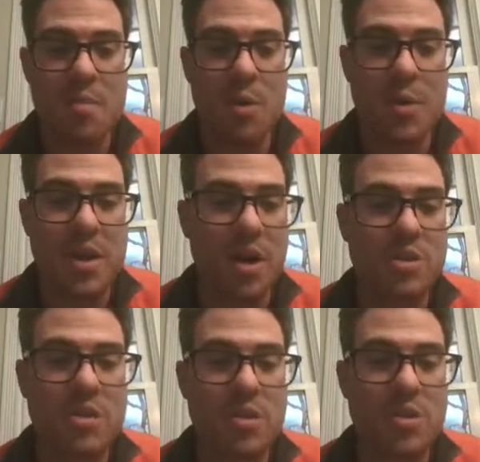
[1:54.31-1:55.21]
but we
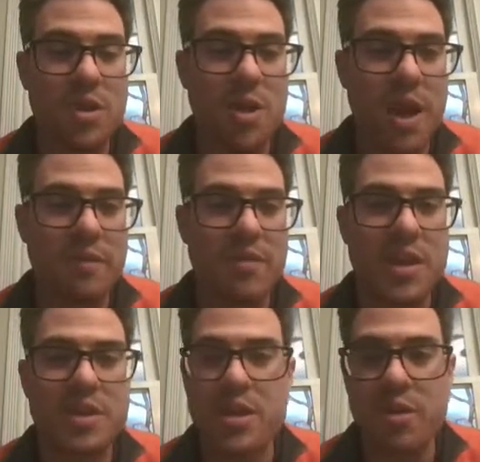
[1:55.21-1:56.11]
also don't have the
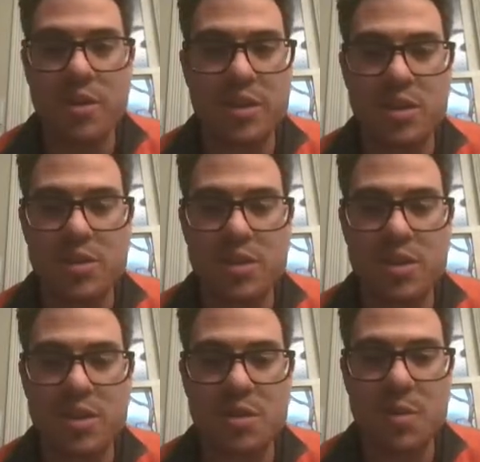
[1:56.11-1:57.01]
engineering
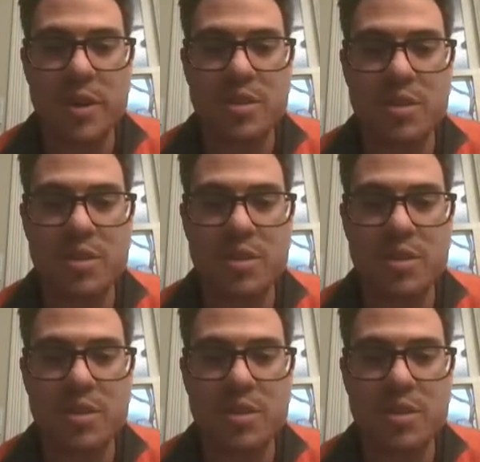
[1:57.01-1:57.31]
solutions in place